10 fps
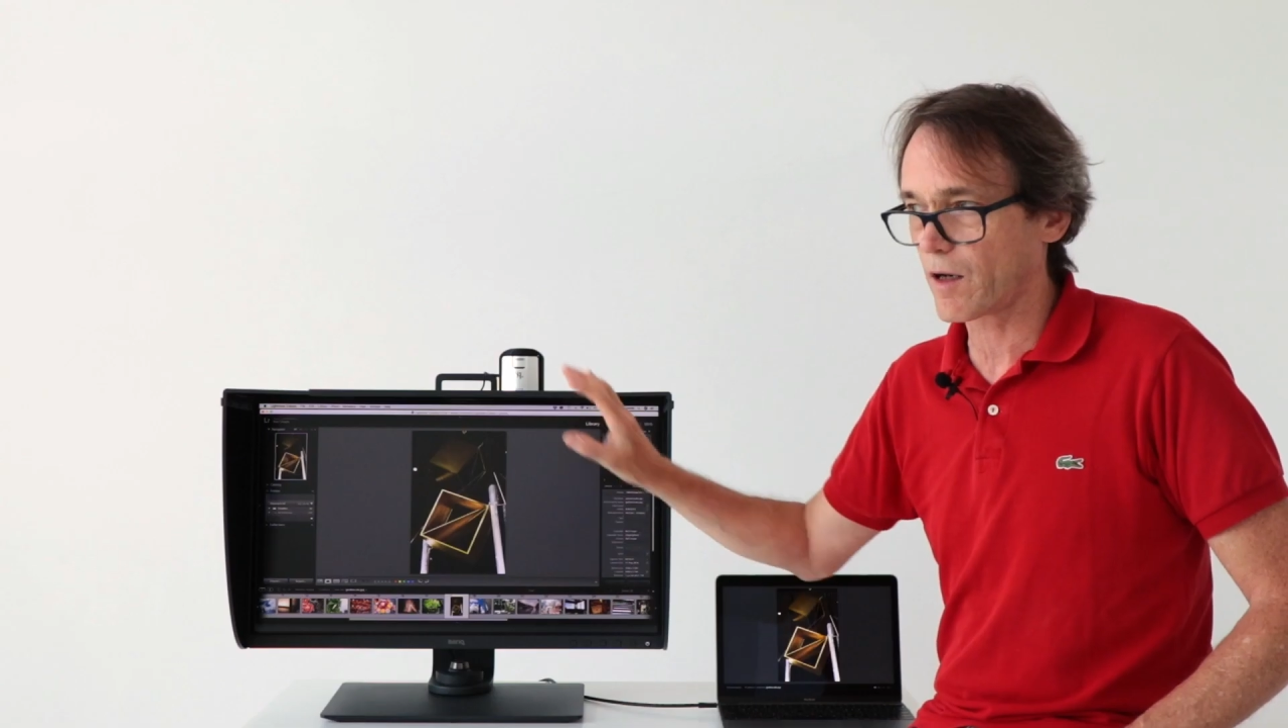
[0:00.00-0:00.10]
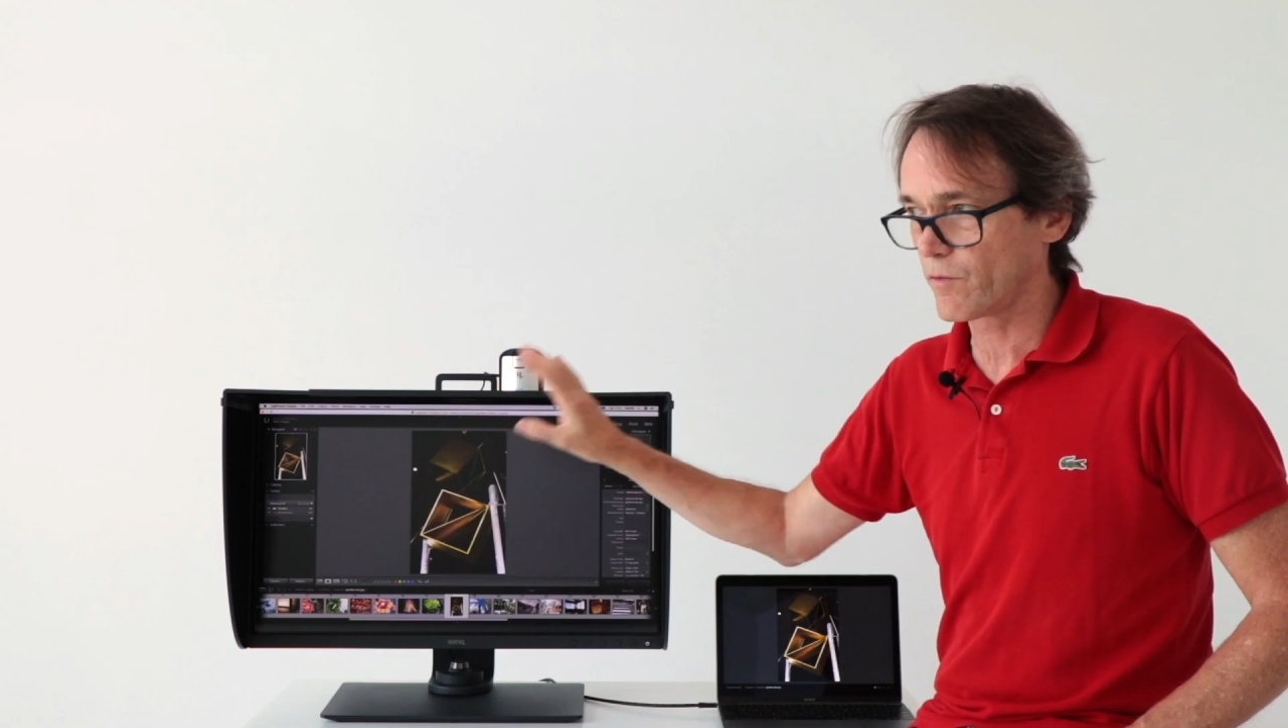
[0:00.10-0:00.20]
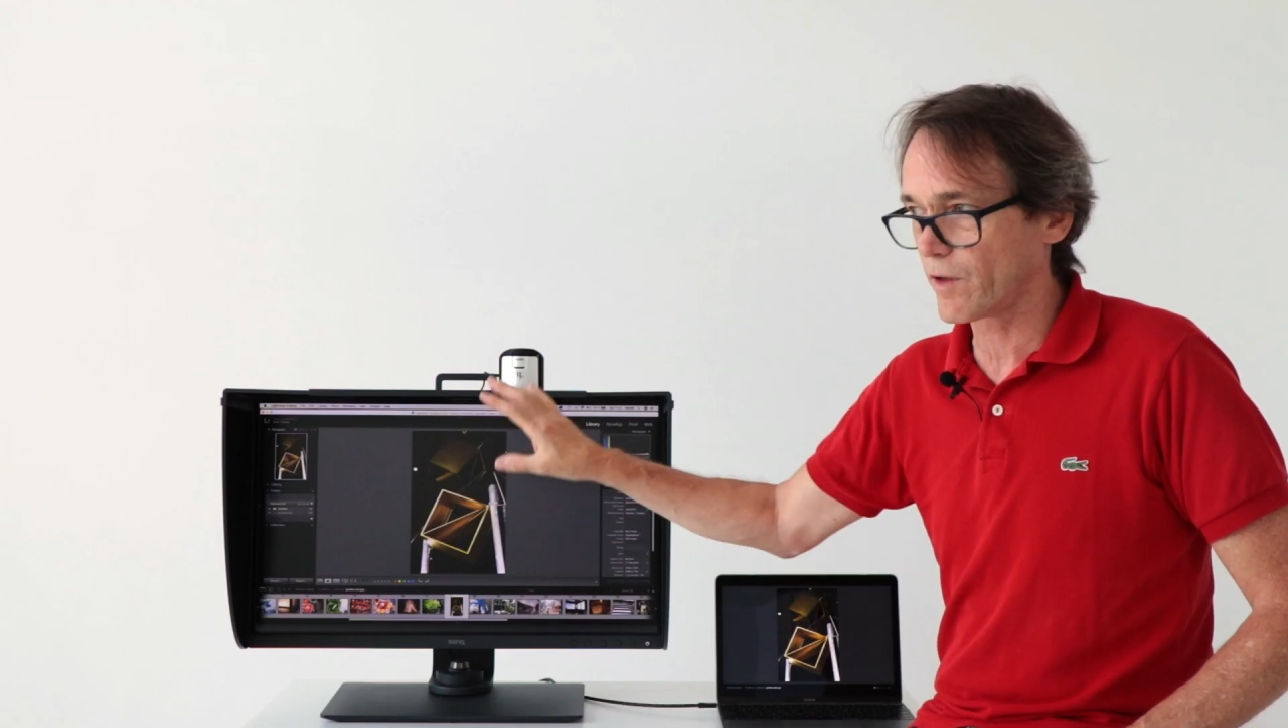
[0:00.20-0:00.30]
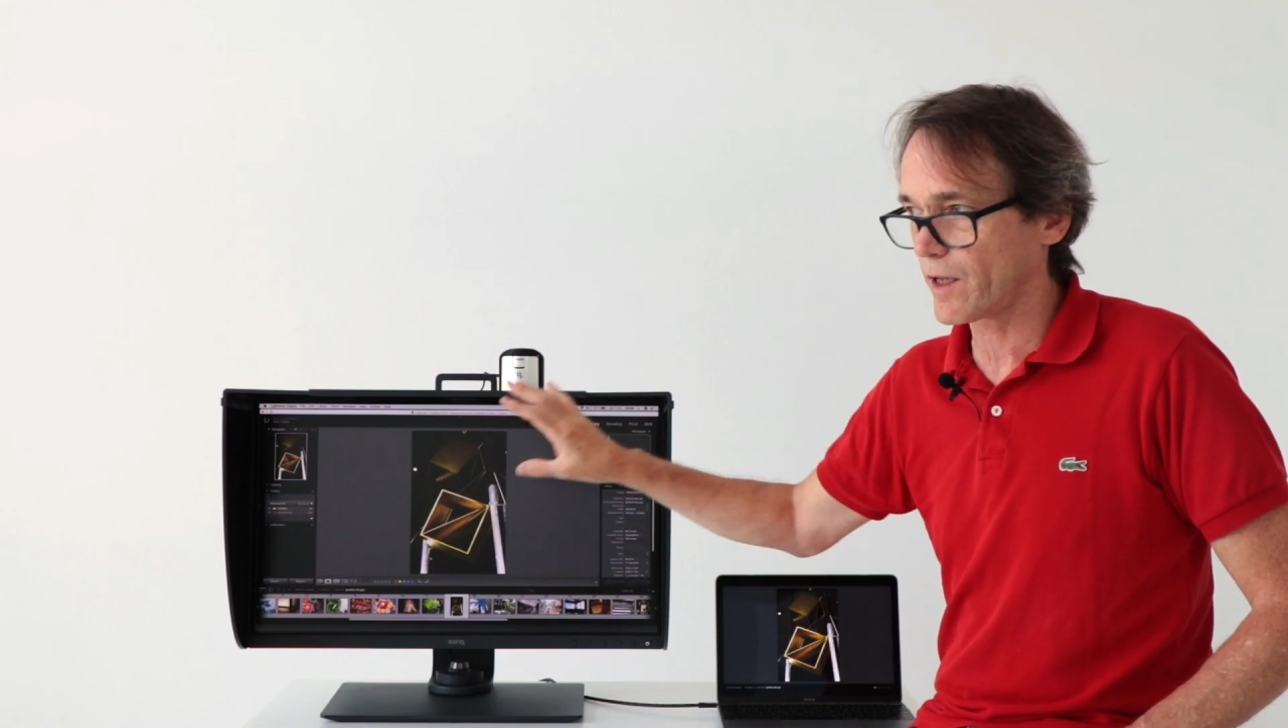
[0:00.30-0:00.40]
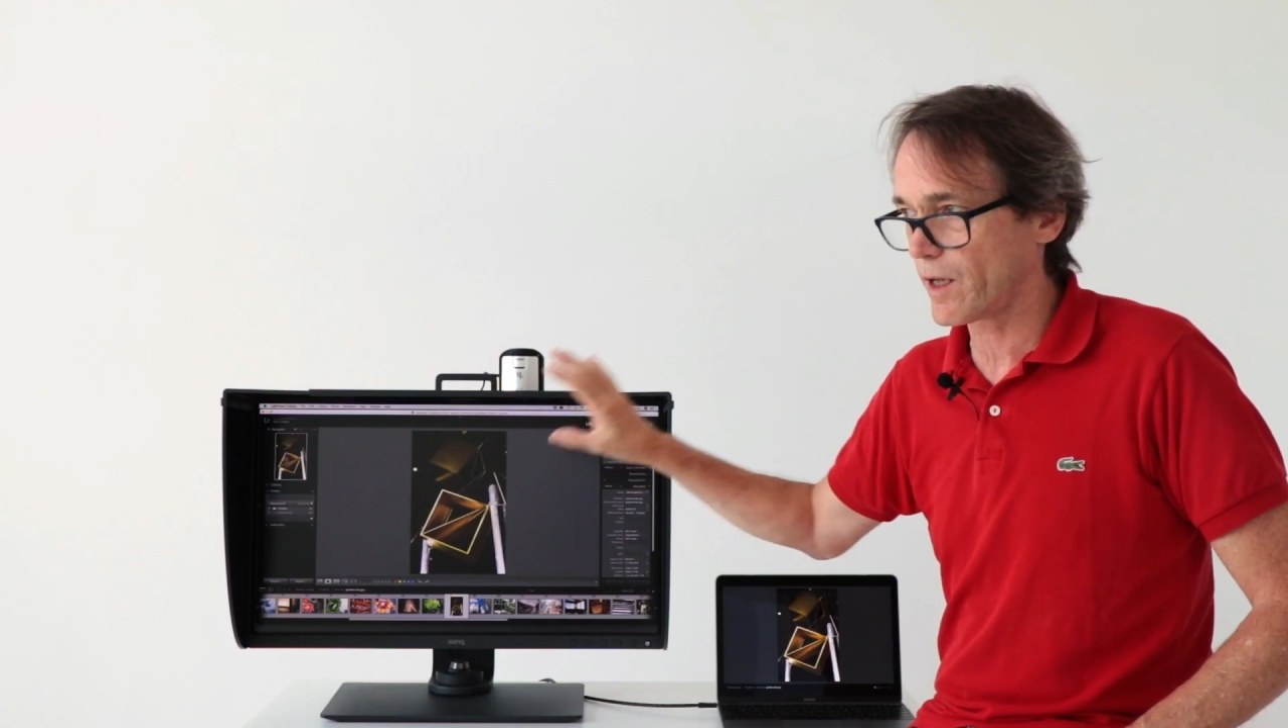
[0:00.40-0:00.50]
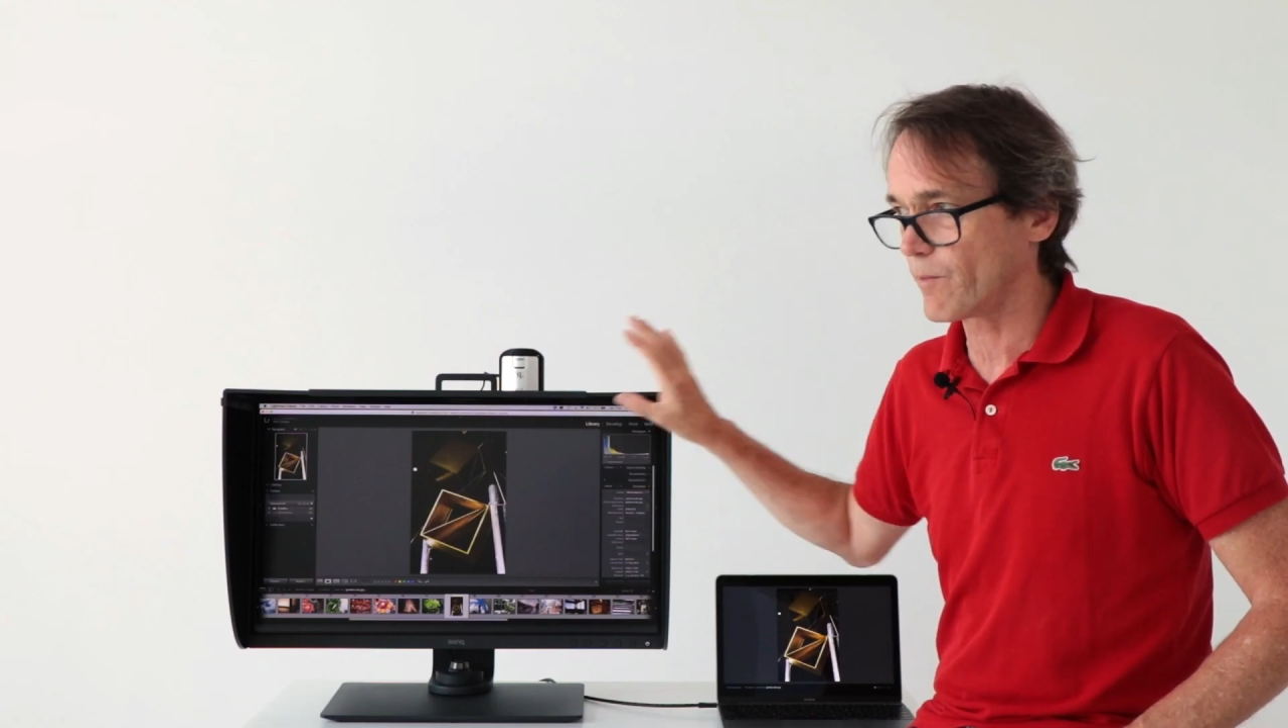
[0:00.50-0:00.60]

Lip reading: hardware